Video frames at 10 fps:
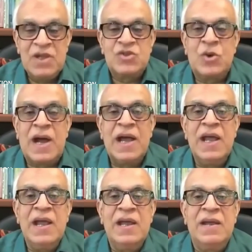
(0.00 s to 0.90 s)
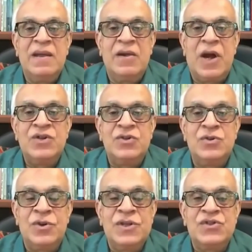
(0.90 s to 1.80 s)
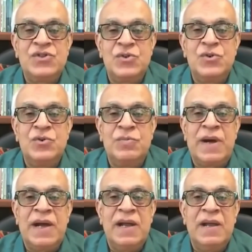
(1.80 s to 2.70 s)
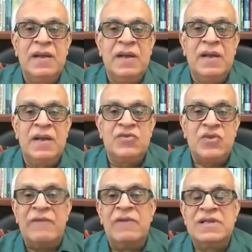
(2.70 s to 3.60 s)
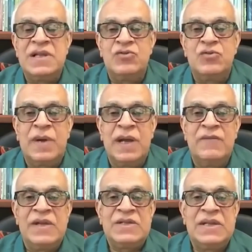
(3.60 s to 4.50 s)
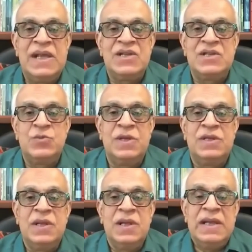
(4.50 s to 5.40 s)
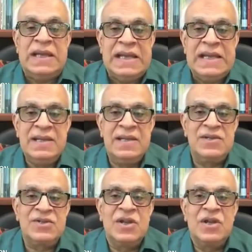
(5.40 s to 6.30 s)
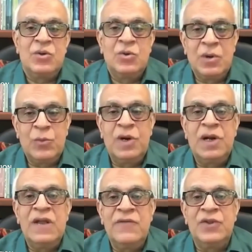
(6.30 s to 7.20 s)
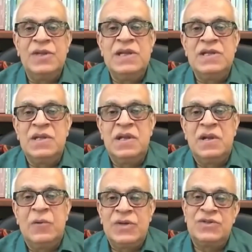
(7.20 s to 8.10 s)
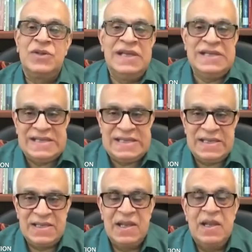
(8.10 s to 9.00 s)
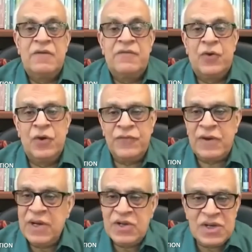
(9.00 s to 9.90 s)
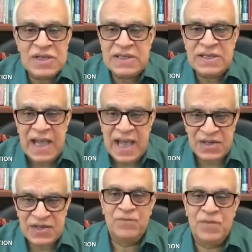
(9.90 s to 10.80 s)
So I got to know this through my travels and through my investigations with Indians who are working for these Western agencies. Ford Foundation is in the act.